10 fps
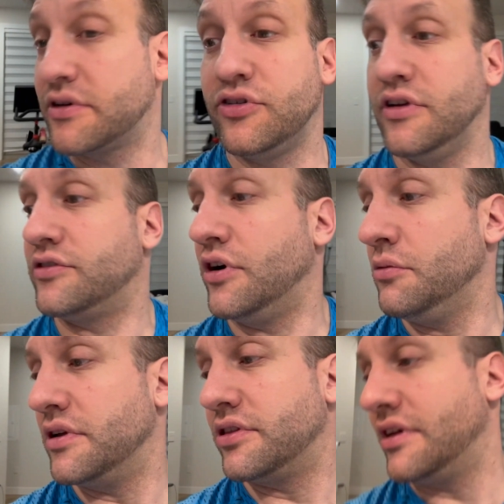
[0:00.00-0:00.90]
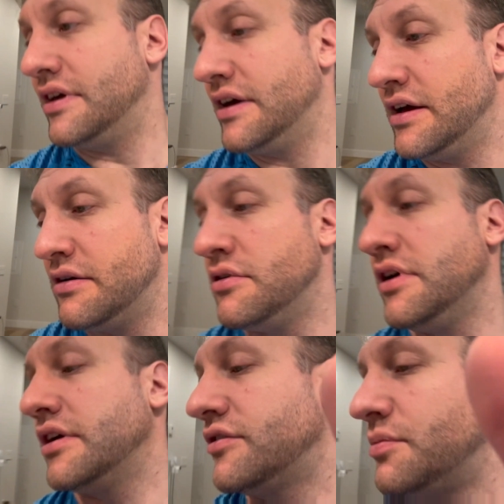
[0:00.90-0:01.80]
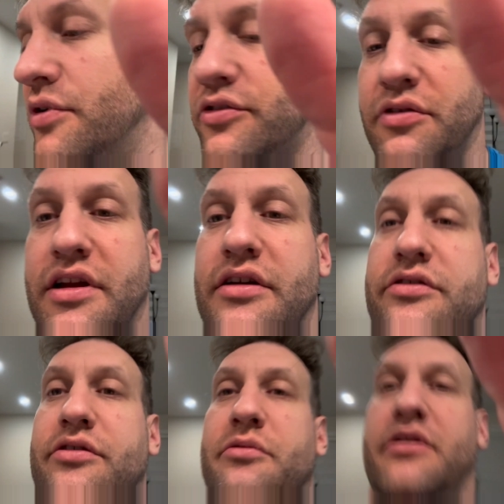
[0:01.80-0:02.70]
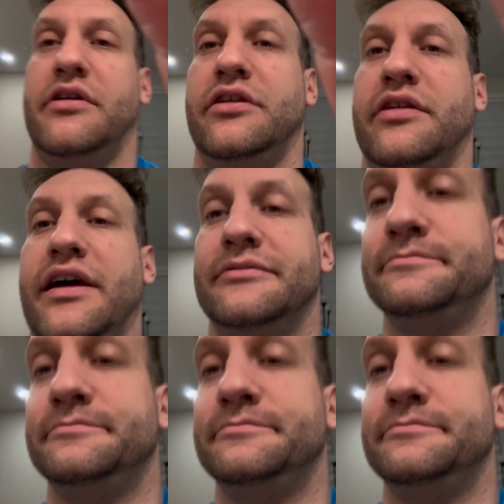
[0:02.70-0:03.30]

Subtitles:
should I start with? Well, I got some books right here, so why don't I do that?